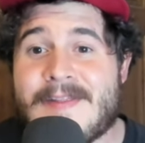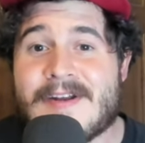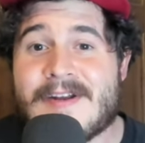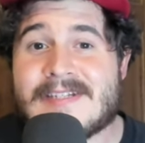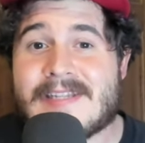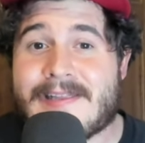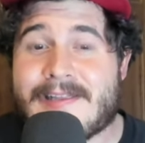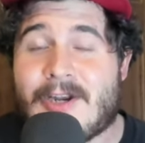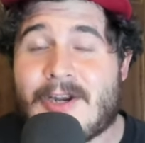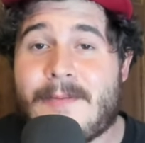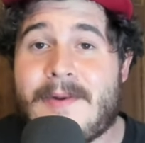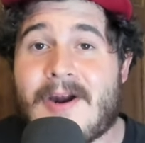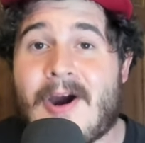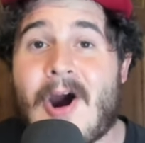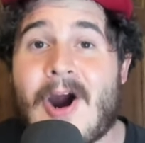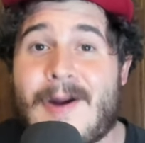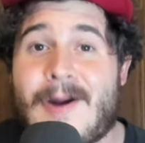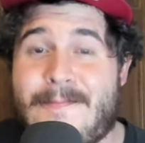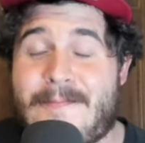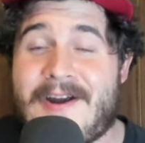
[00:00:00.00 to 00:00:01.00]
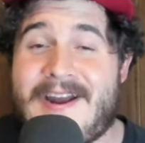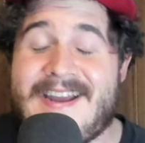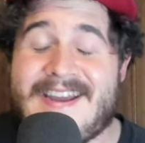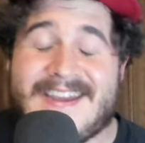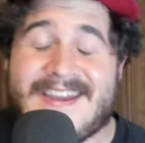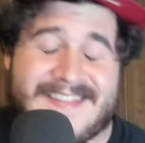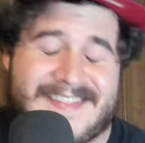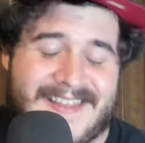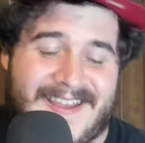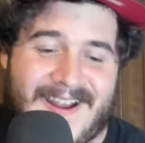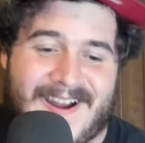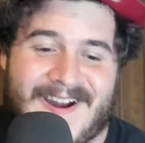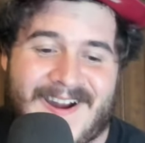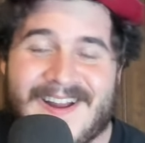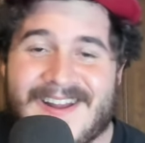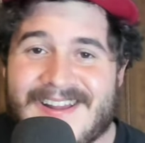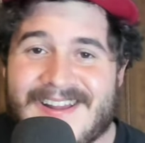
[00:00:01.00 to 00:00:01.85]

There's a little bit of heartbreak in there